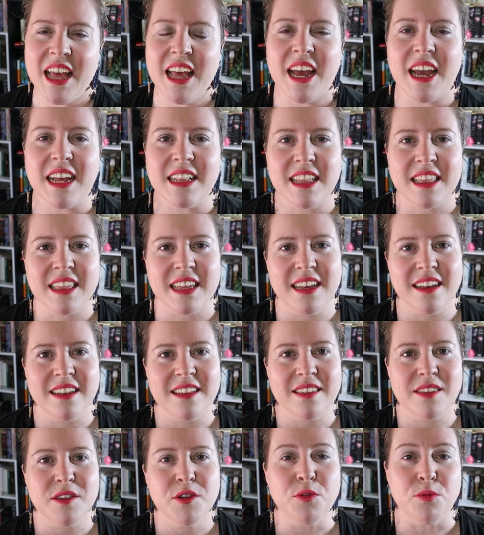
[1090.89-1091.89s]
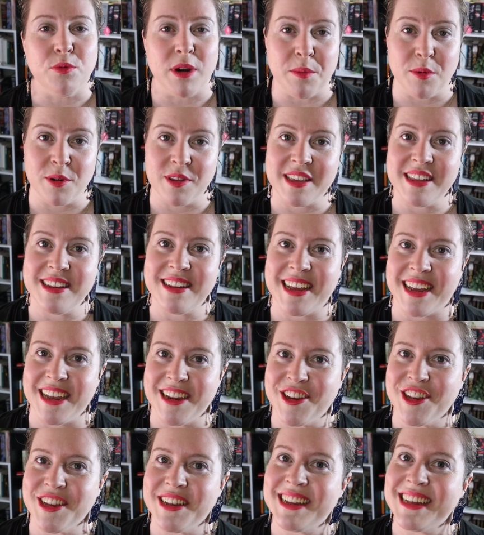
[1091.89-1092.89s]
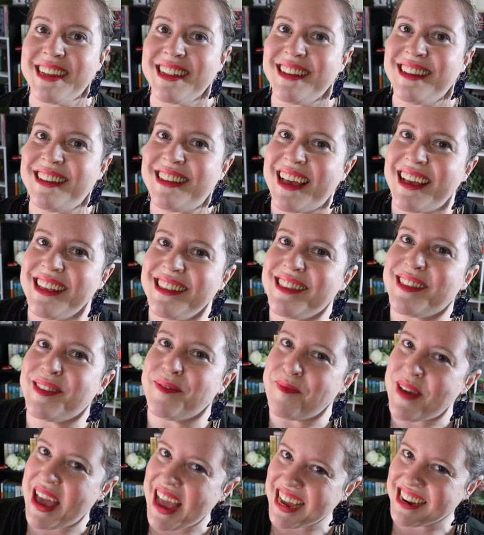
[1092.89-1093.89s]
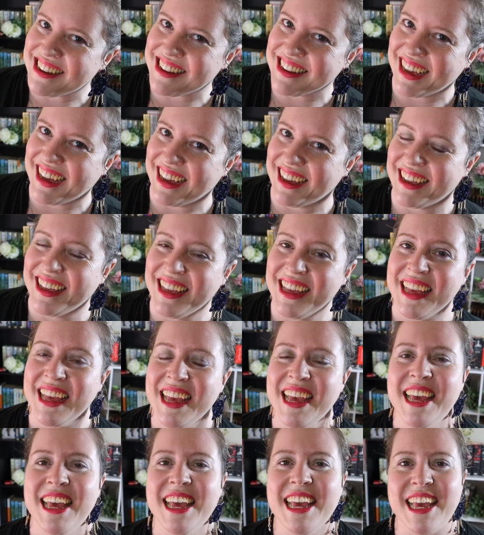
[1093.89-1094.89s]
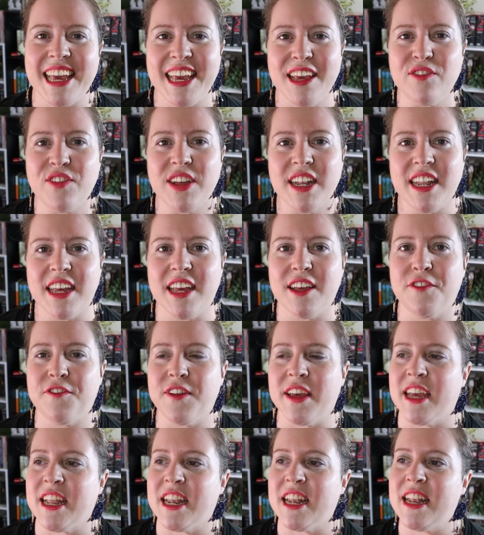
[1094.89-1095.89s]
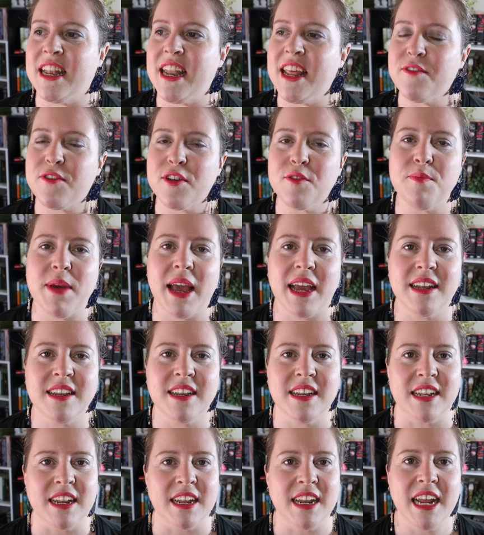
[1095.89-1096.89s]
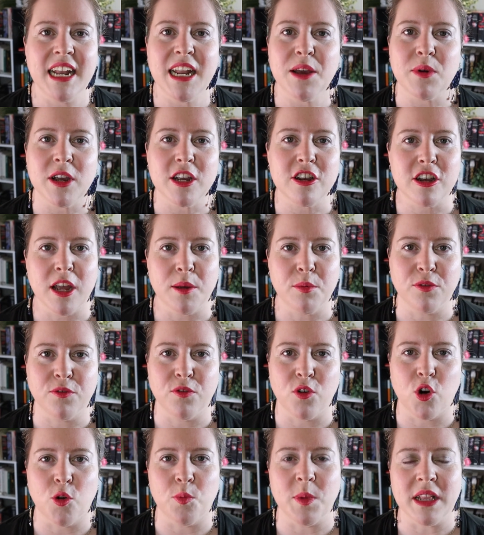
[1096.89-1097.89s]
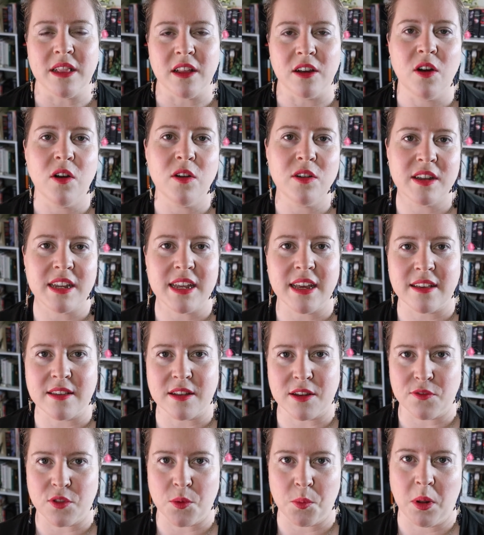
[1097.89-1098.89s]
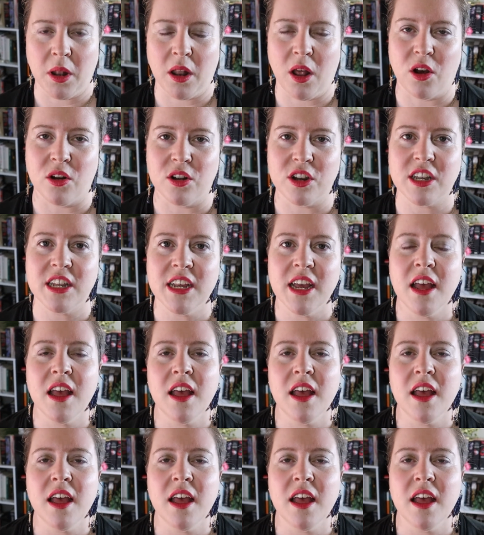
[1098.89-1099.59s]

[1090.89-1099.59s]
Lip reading: And the thing is, representation does matter. Even if it never mattered in any way, shape or form in the context of the plot,